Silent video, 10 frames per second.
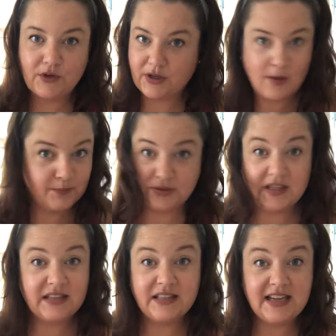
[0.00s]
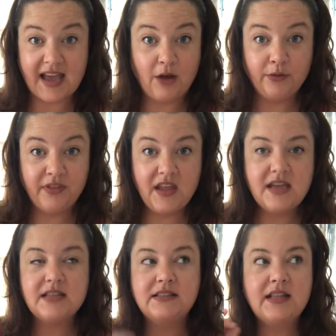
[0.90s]
completely healthy
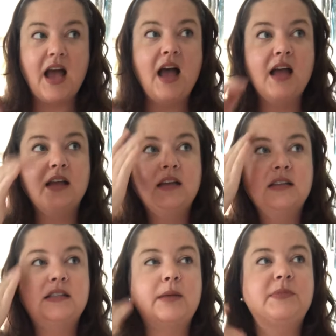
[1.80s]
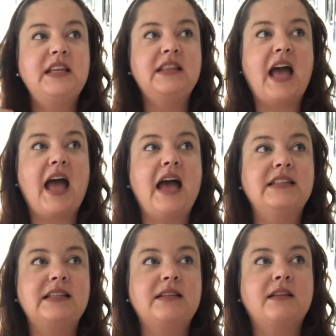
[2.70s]
is not something that
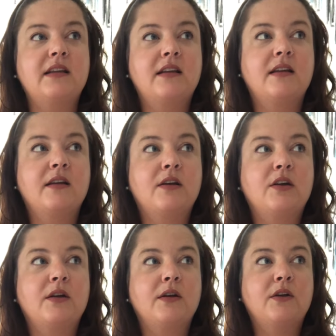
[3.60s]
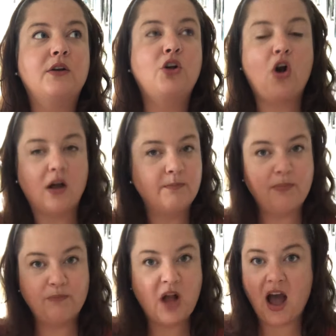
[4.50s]
hasn't gone
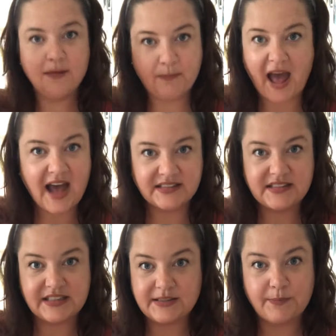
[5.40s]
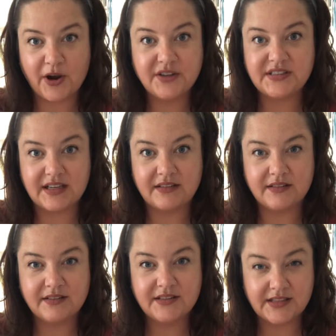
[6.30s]
gotten past this person.
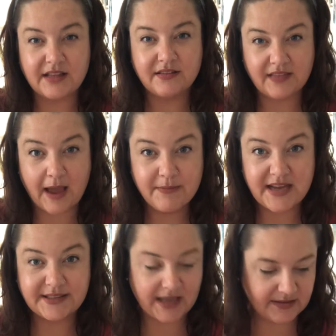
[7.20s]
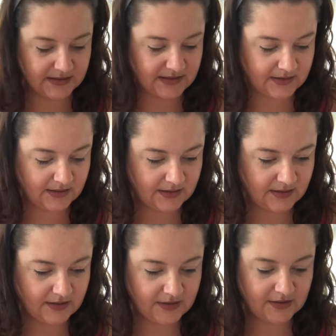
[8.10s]
Does that make sense?
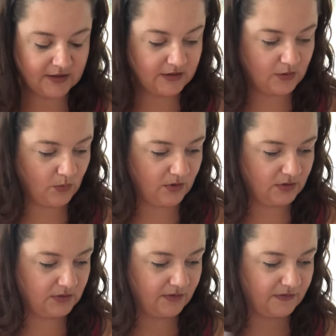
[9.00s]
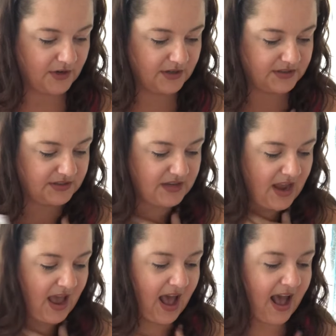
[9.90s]
The world reversed.
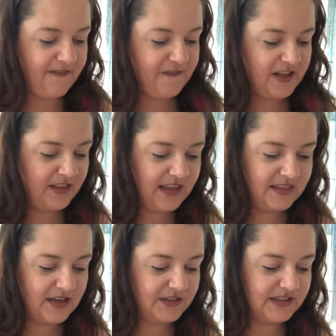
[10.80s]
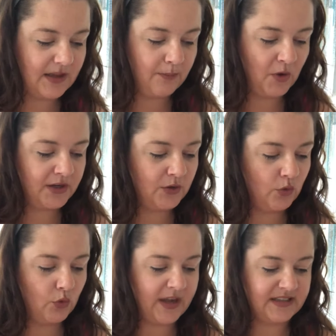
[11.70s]
I feel like there's someone
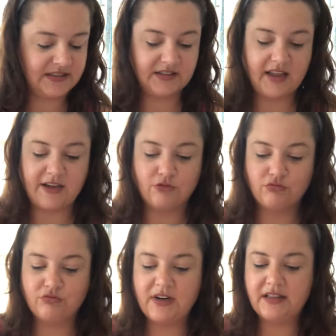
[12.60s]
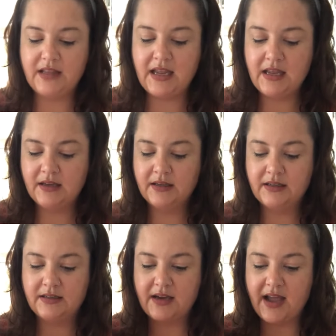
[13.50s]
who has like really
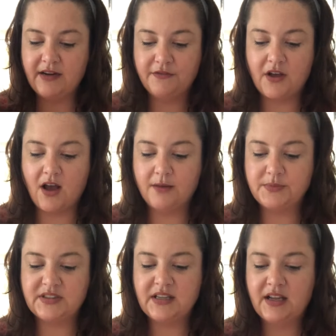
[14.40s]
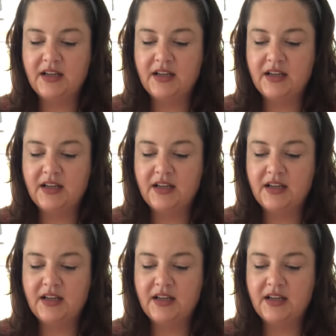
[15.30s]
Knight of Cups